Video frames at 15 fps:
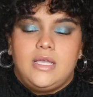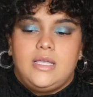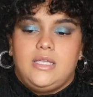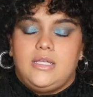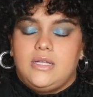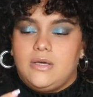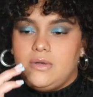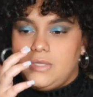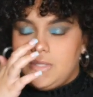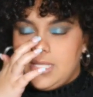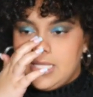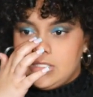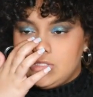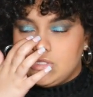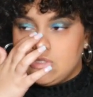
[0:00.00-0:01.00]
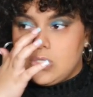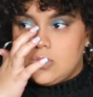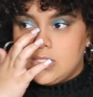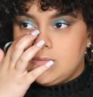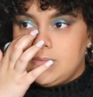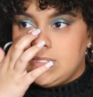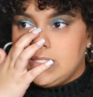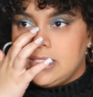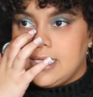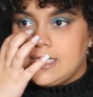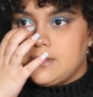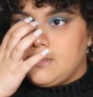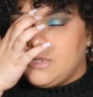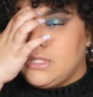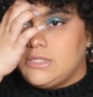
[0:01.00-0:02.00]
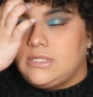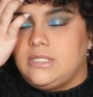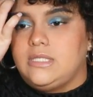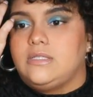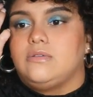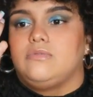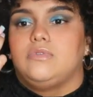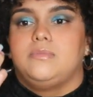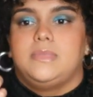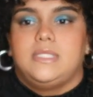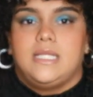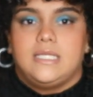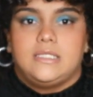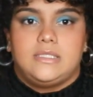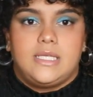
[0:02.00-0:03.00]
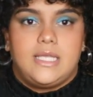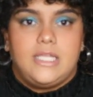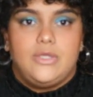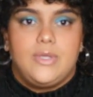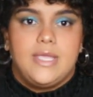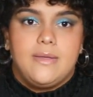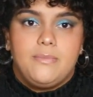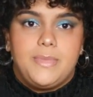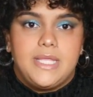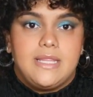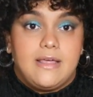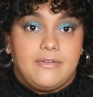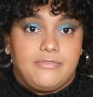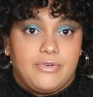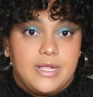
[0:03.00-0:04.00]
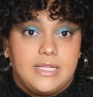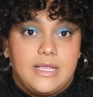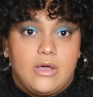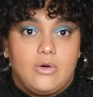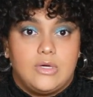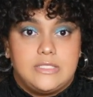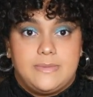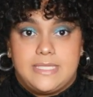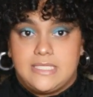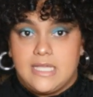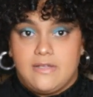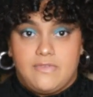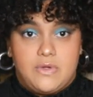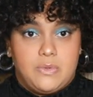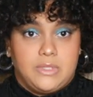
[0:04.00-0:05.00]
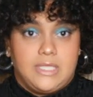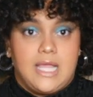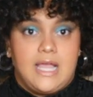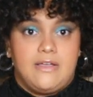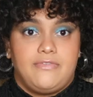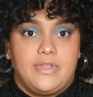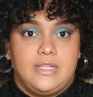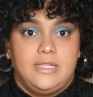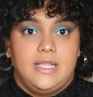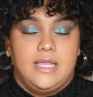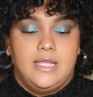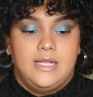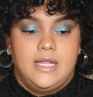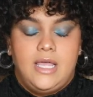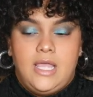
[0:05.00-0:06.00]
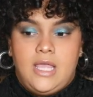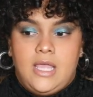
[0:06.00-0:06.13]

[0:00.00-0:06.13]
You know, you can't just always be the nice person in the room and that's it. You can't be that friend that always makes everyone laugh and then